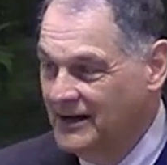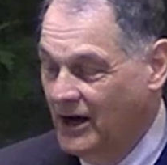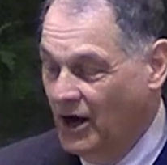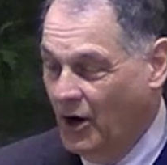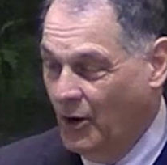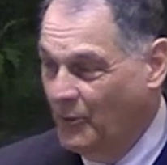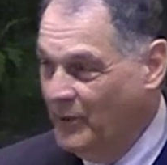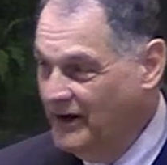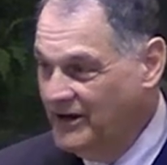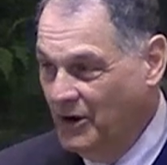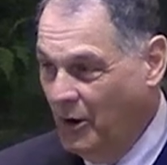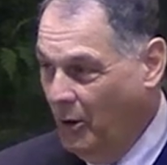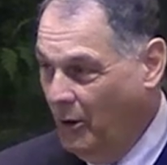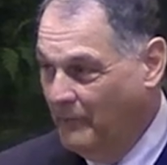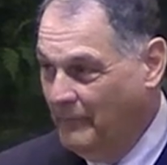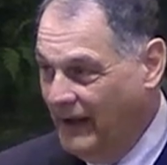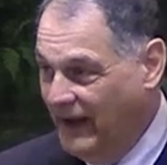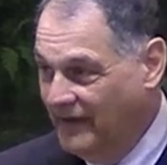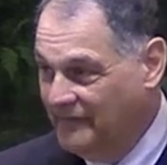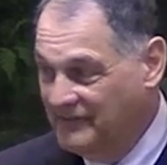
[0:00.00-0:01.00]
All we know
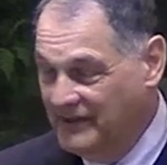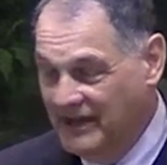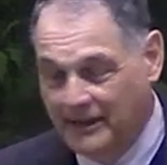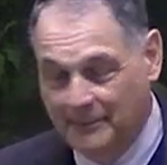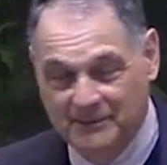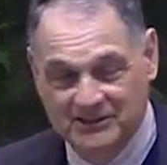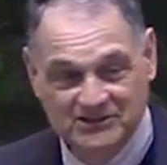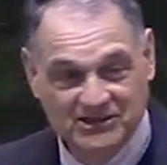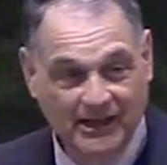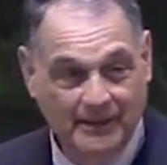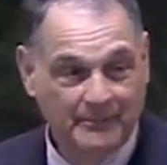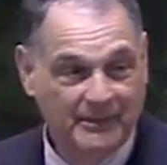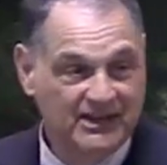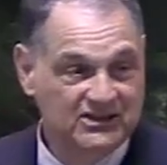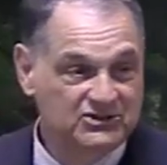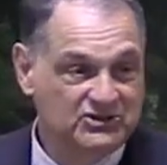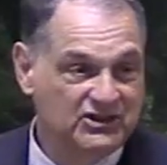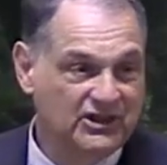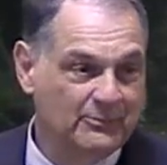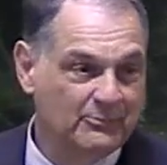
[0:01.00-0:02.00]
about them is they
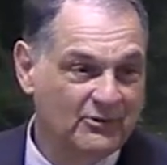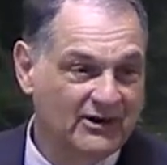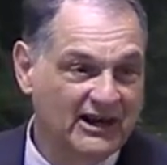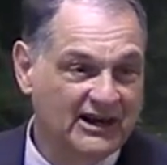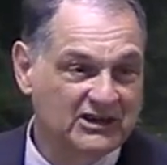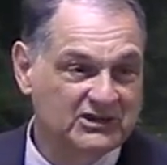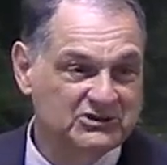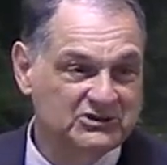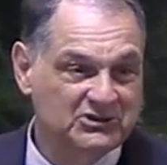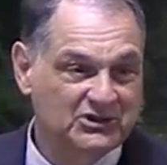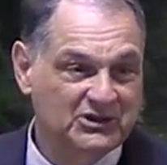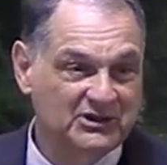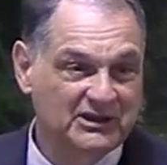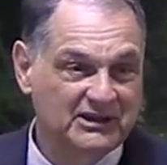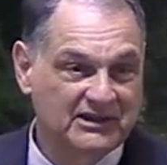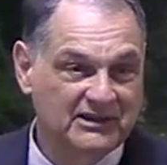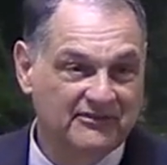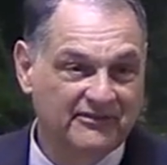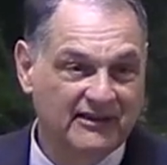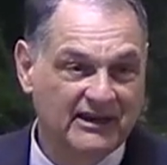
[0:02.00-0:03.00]
made shipwreck
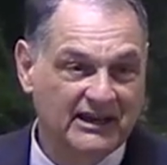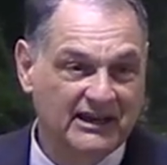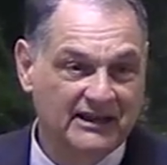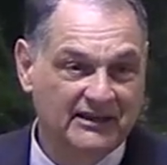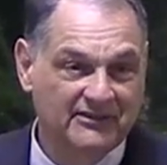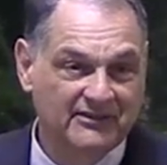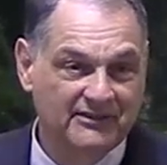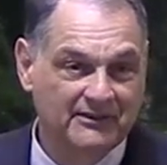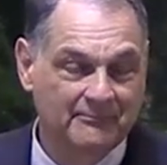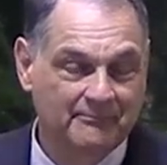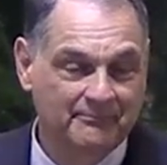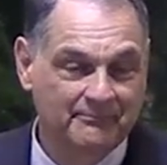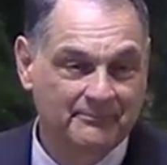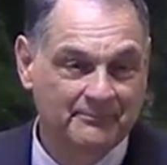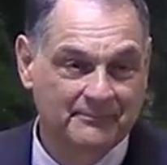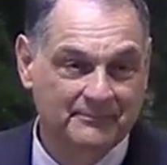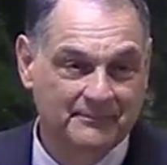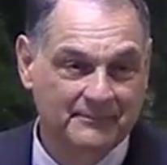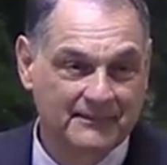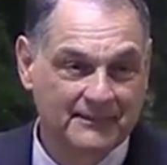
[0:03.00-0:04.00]
concerning the faith.
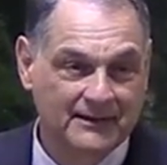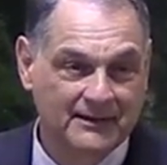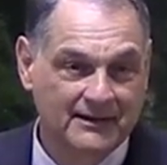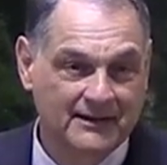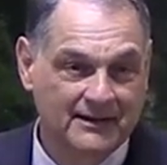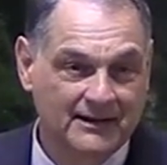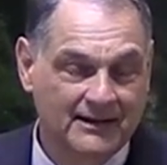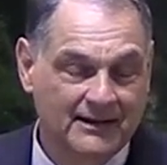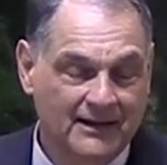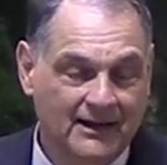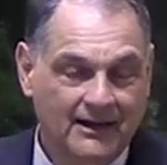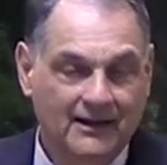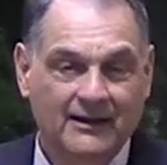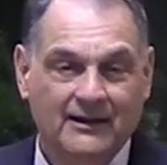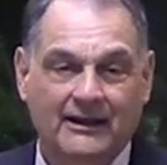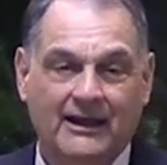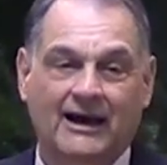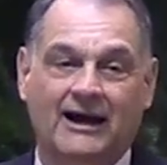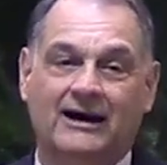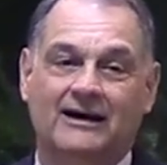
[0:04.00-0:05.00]

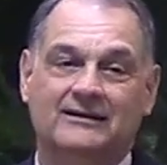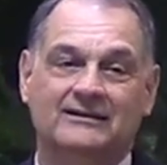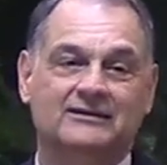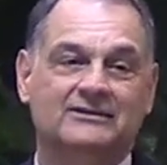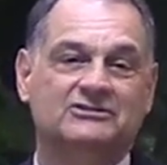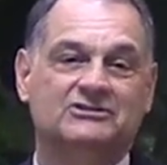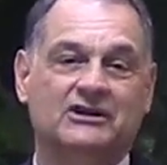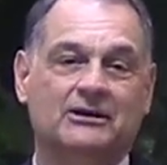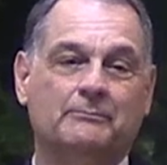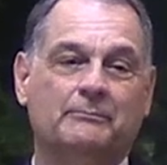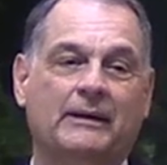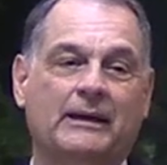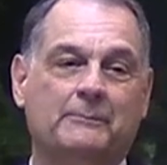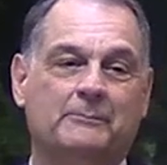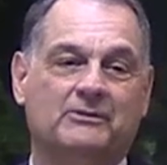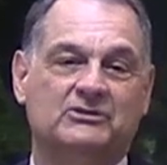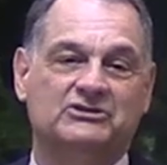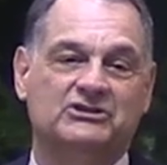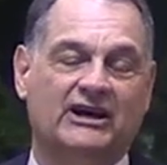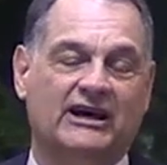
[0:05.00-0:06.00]
Now, some
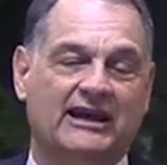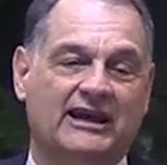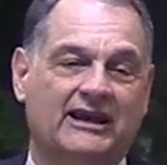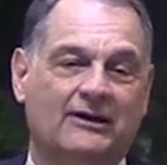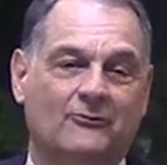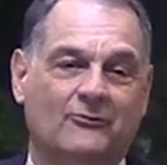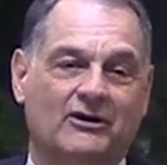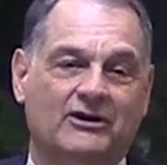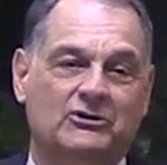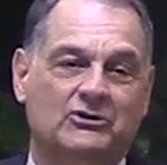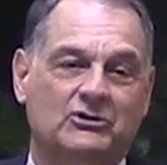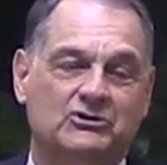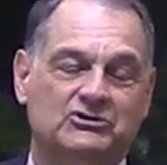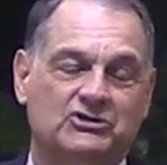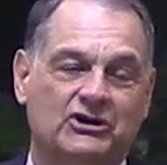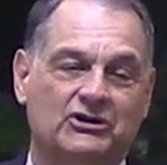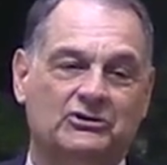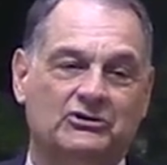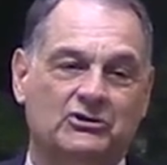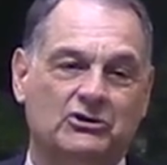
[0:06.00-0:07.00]
people say, well, you
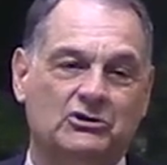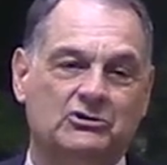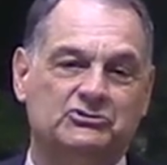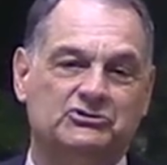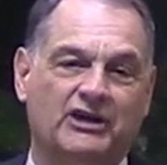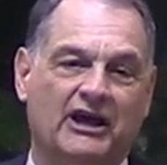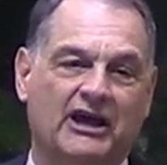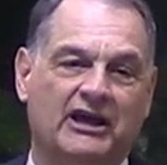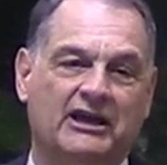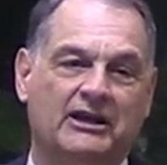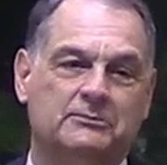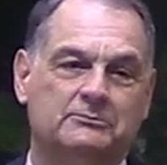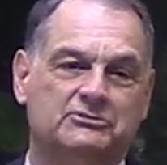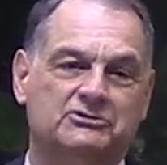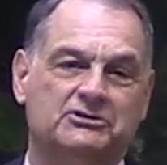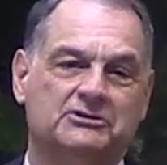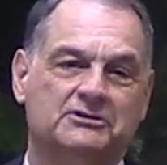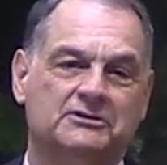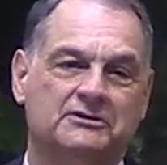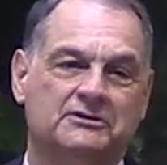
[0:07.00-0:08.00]
shouldn't use names.
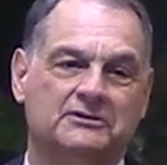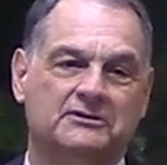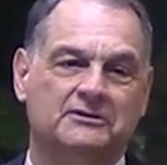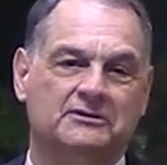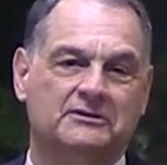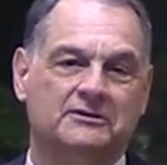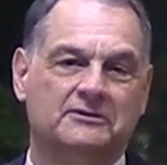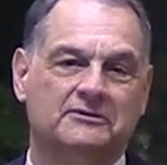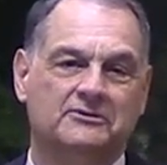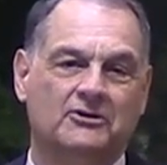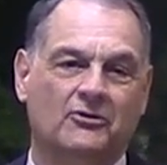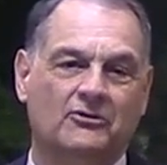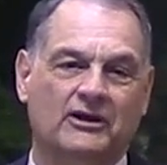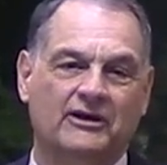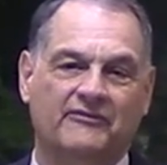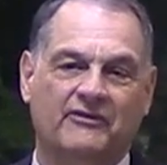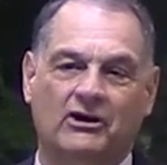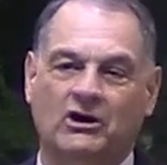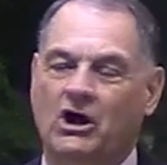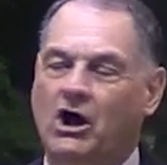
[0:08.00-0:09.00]
Don't
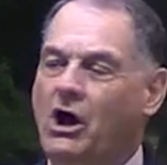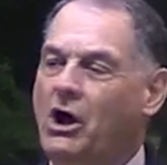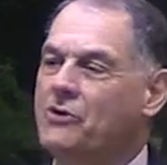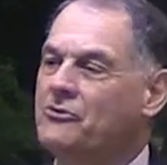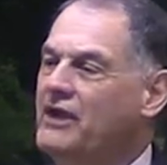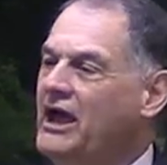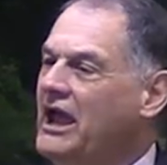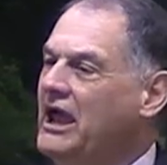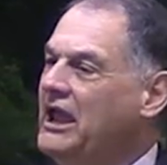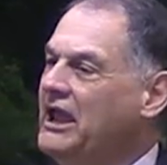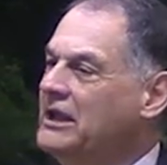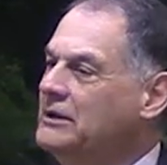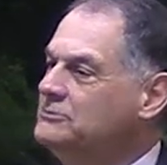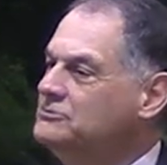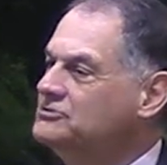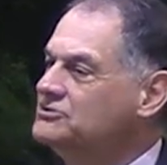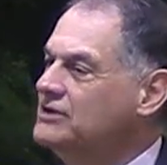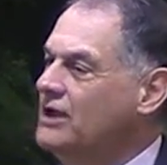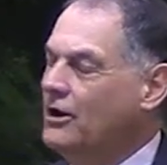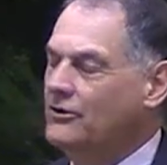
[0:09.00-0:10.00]
ever call
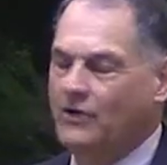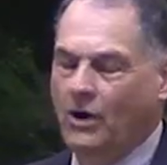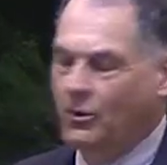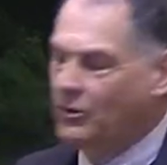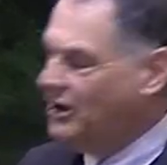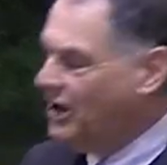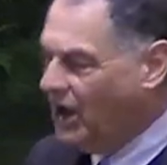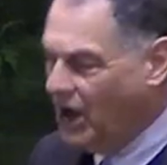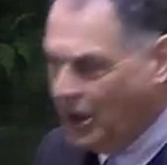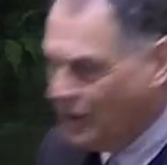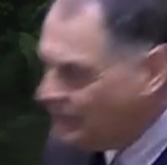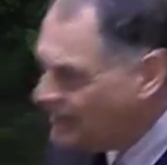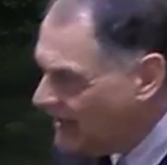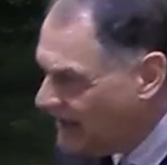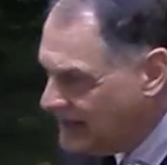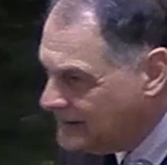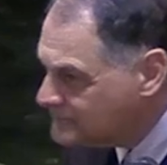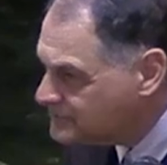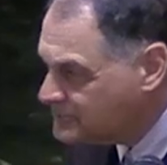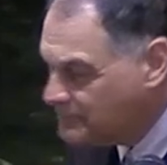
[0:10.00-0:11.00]
names. Not, don't call
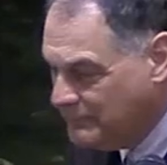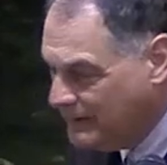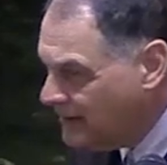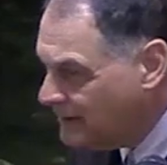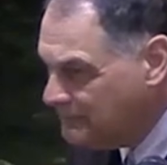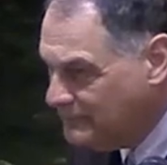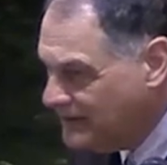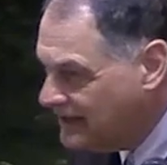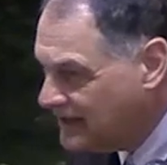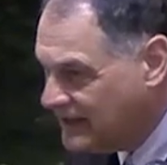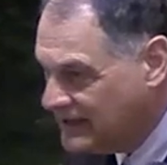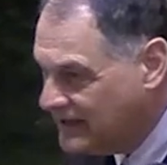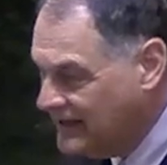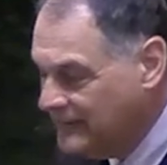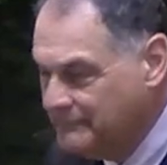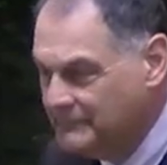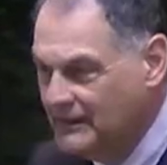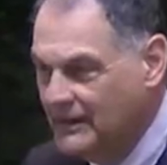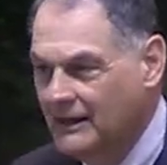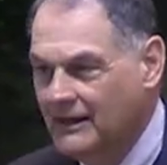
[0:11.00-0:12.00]
names
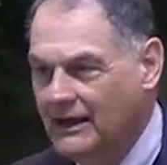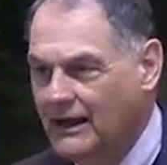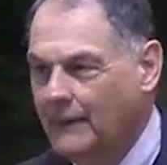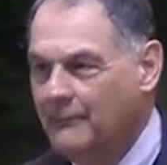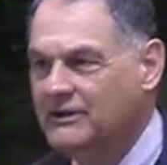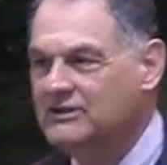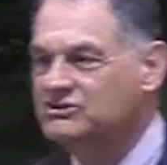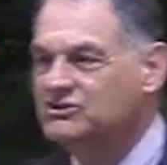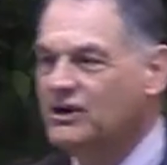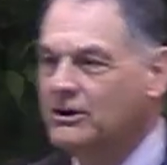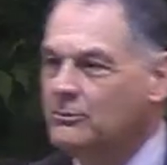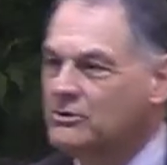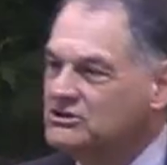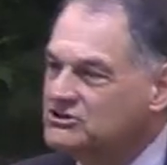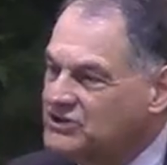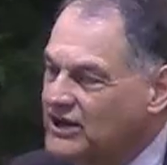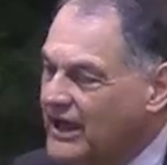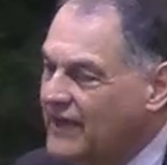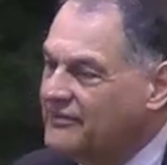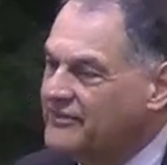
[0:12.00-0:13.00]
publicly. I mean,
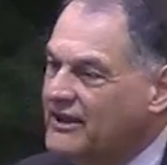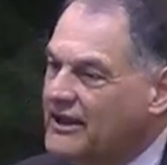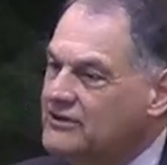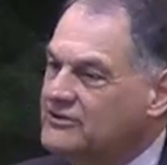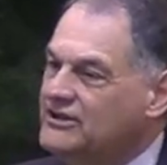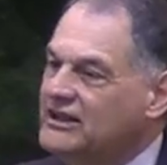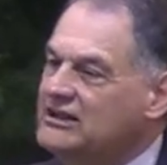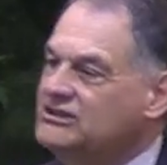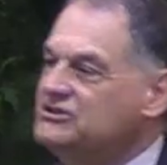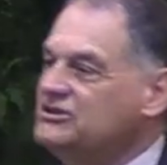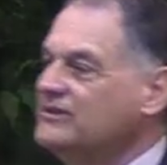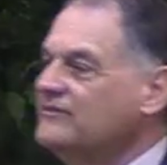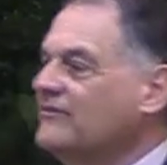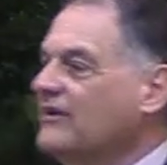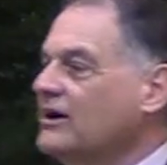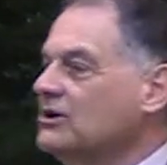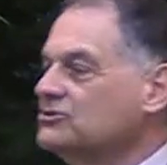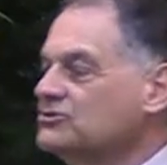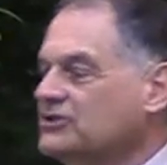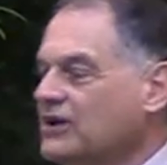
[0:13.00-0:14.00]
someone's out there teaching
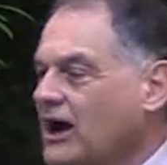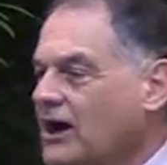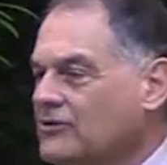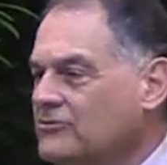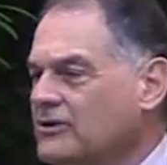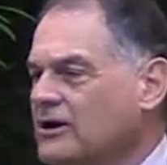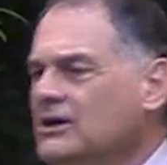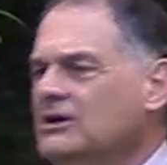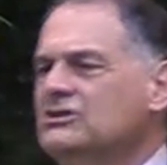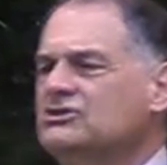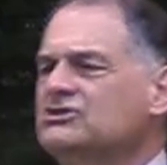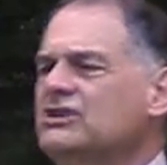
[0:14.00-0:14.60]
false doctrine.